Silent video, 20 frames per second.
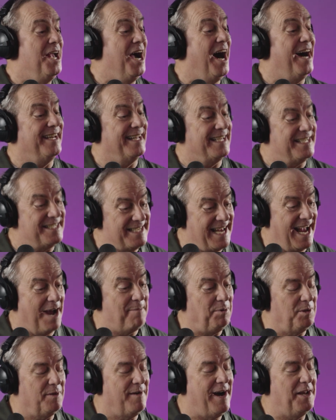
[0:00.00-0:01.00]
an
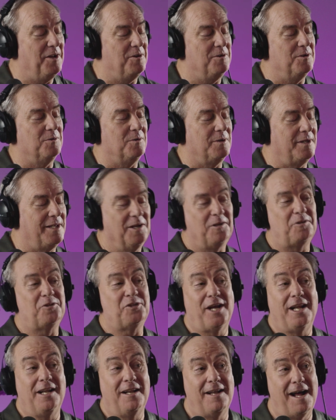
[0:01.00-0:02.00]
example of how to do kill
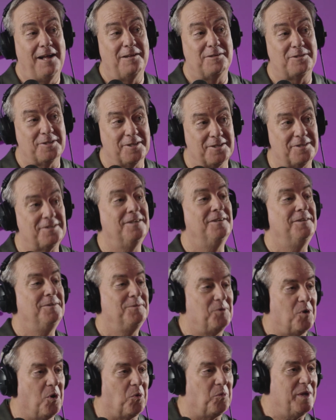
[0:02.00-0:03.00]
chain analysis,
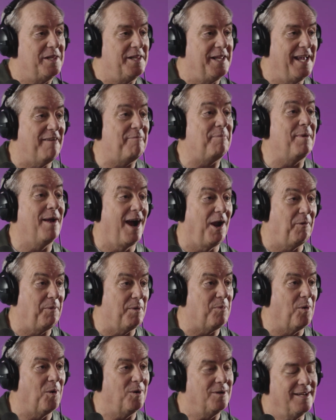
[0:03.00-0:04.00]
go read the FBI
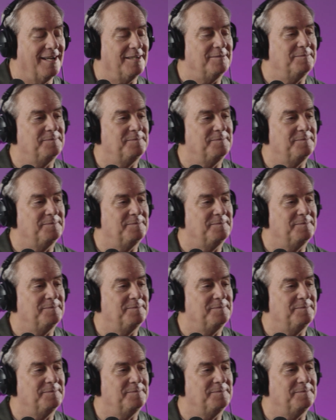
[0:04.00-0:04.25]
report. Yeah.